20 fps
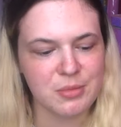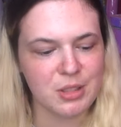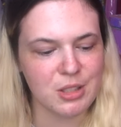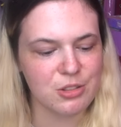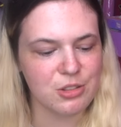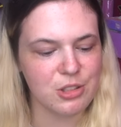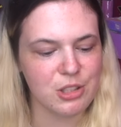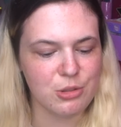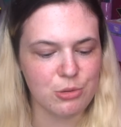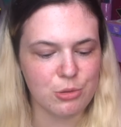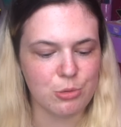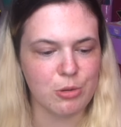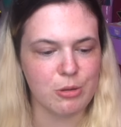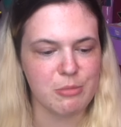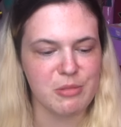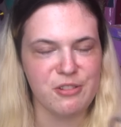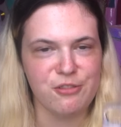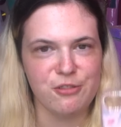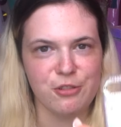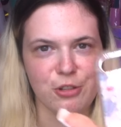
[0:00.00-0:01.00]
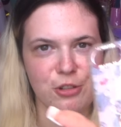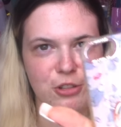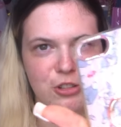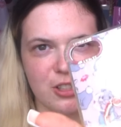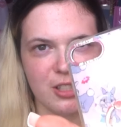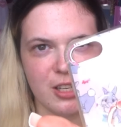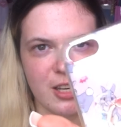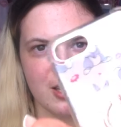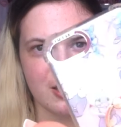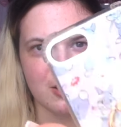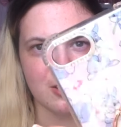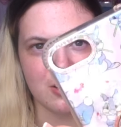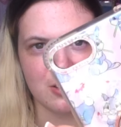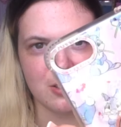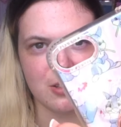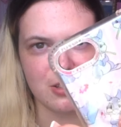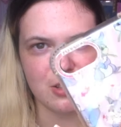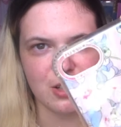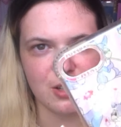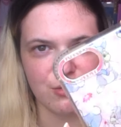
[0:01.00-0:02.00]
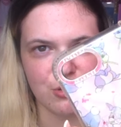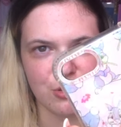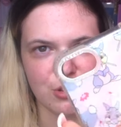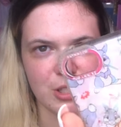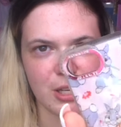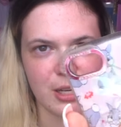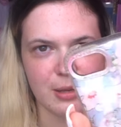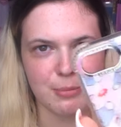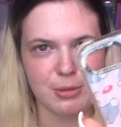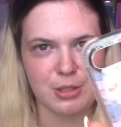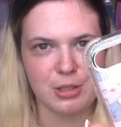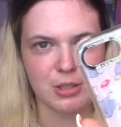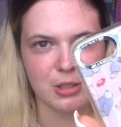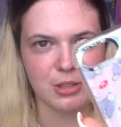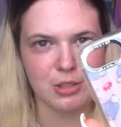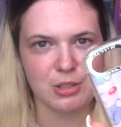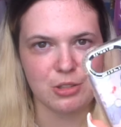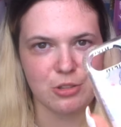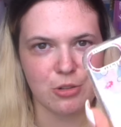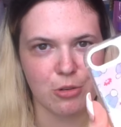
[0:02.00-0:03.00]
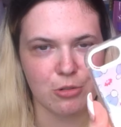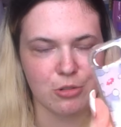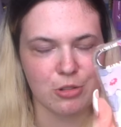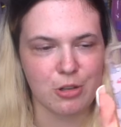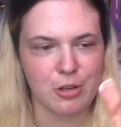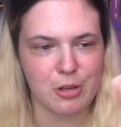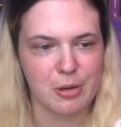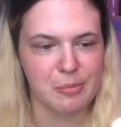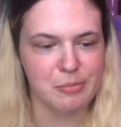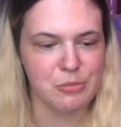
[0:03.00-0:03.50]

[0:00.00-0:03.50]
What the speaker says: So this was one of my first cases and I've just kept it this whole time.